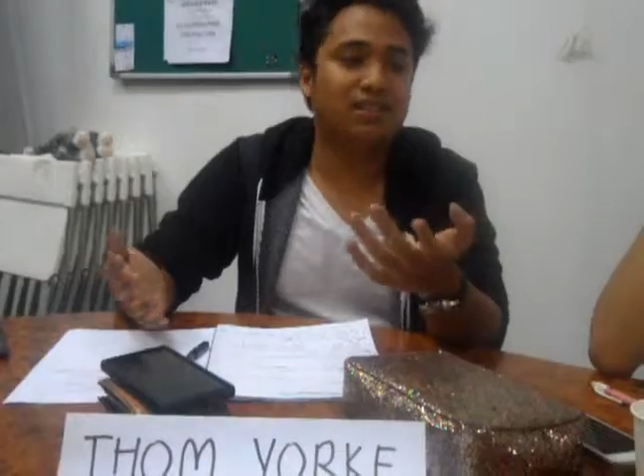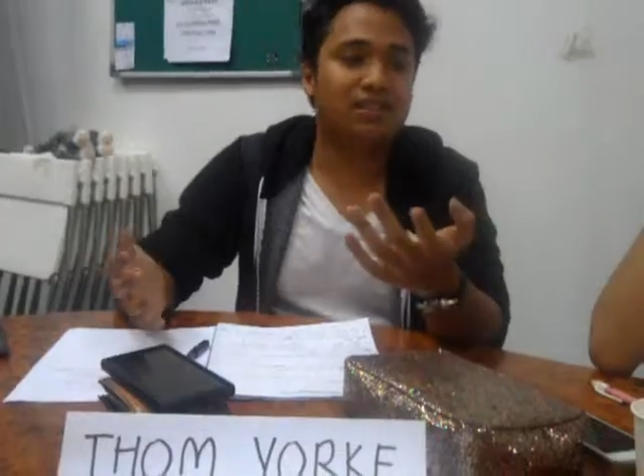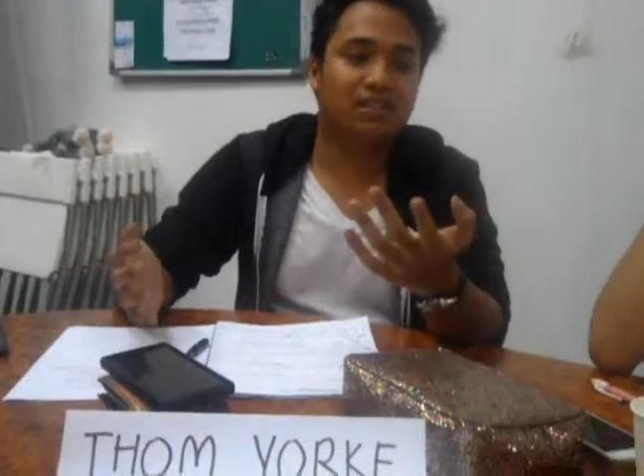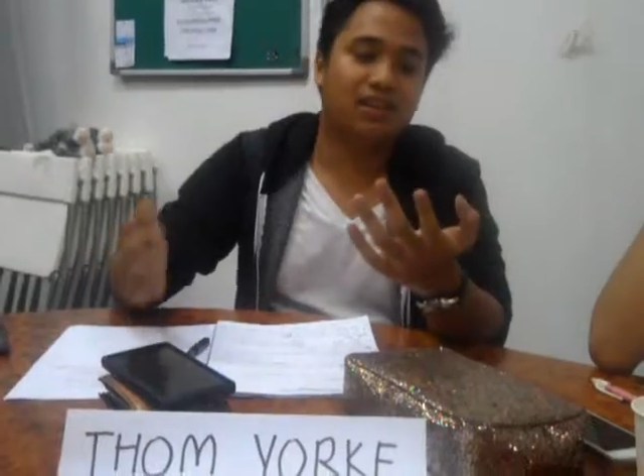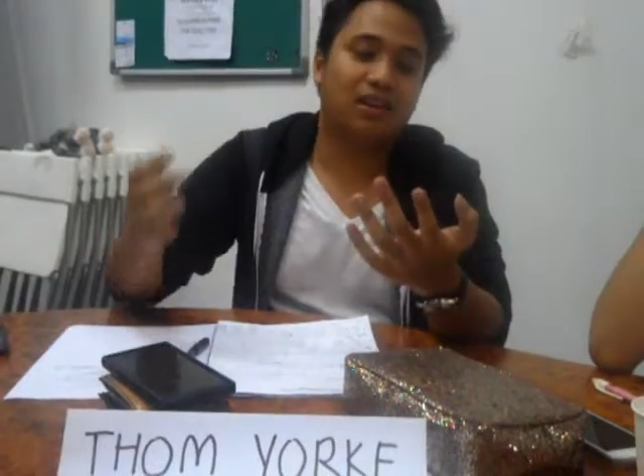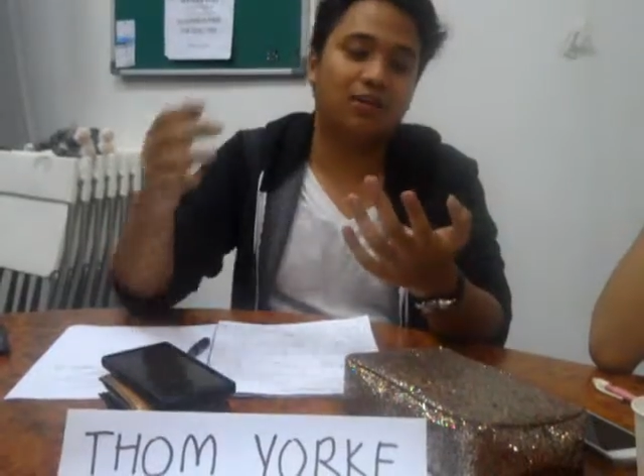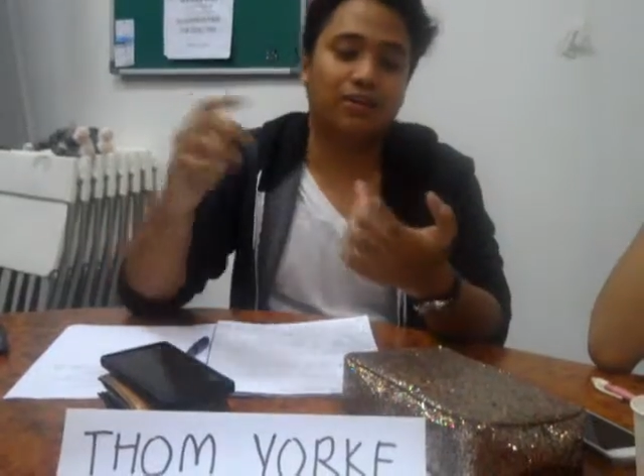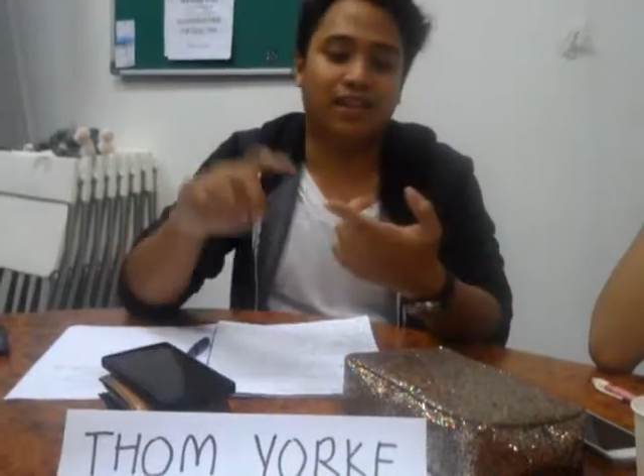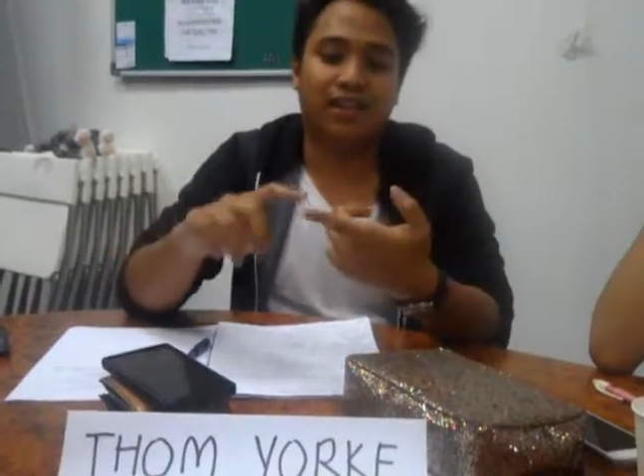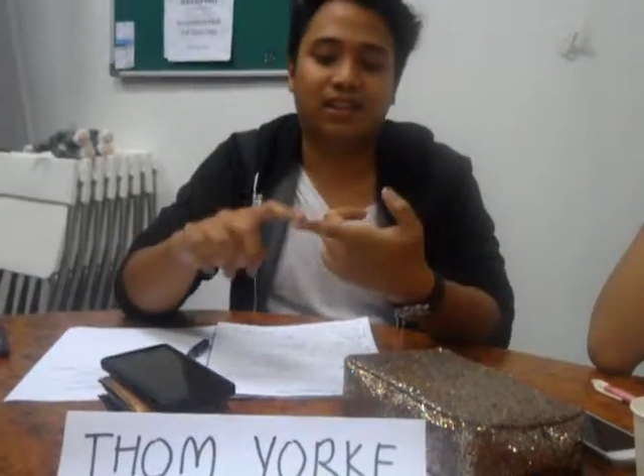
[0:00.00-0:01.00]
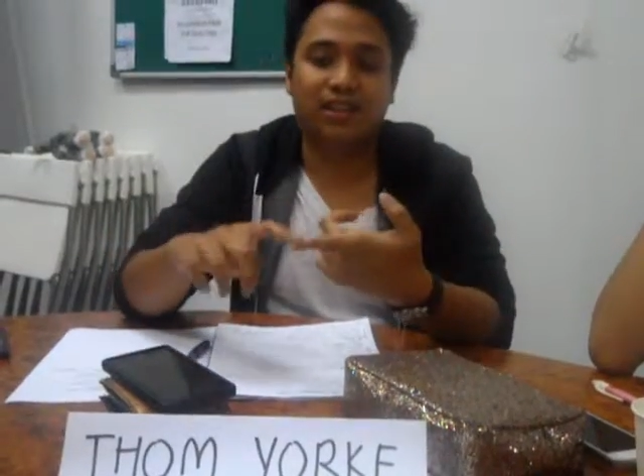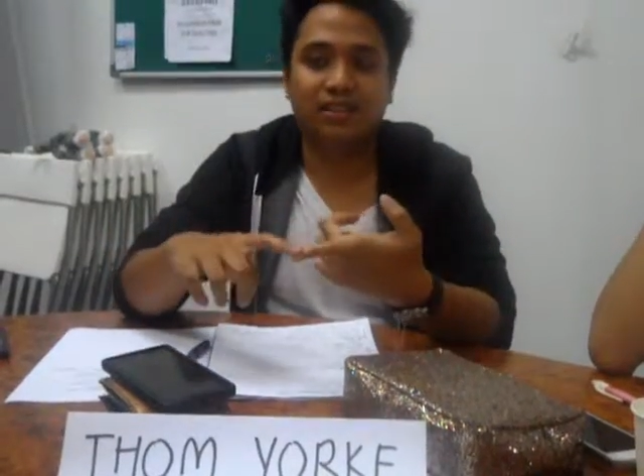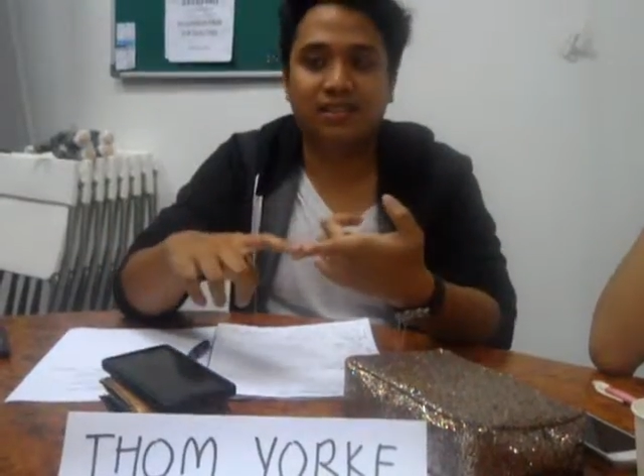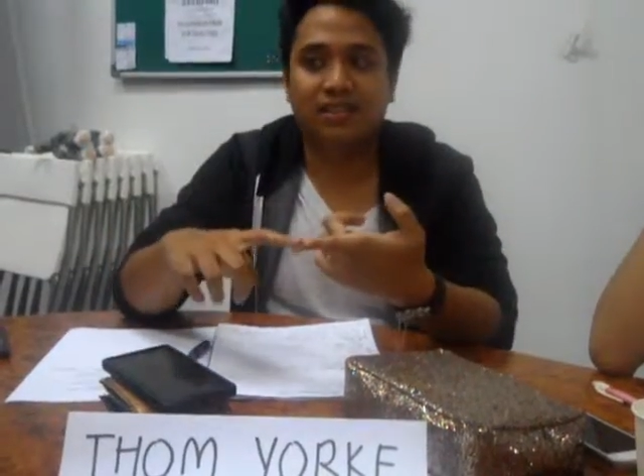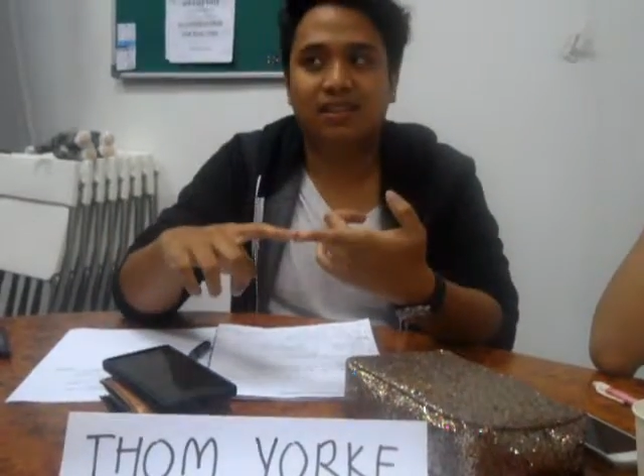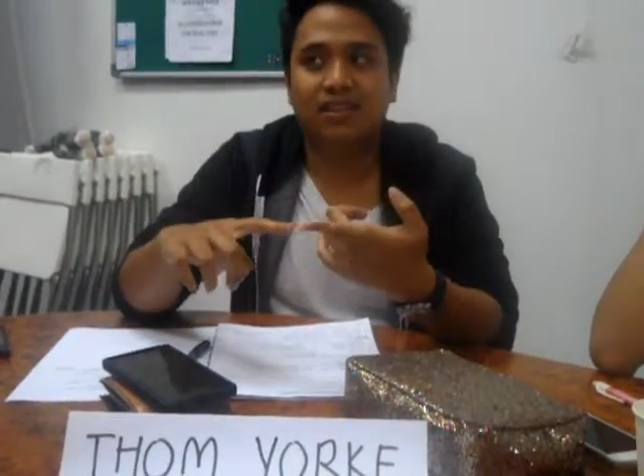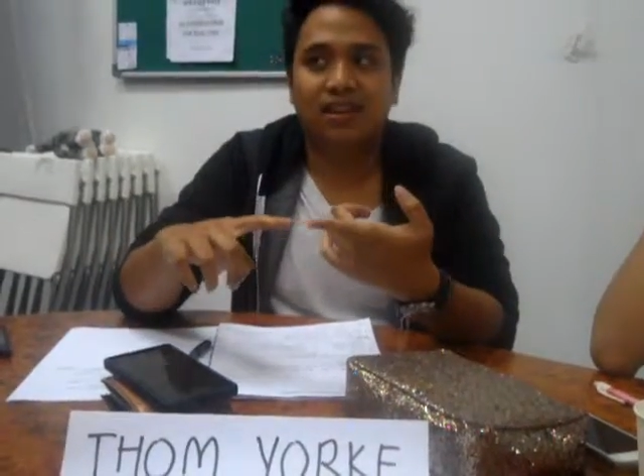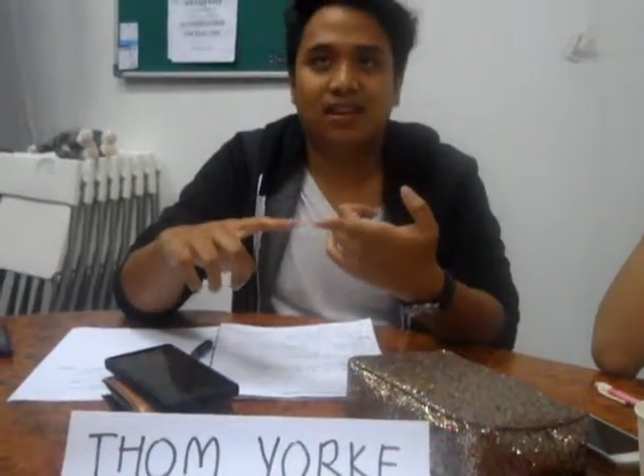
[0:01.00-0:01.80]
is acoustic guitars,